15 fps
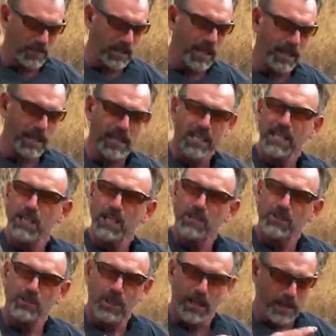okay?
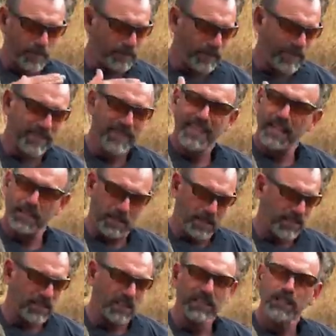So that it's a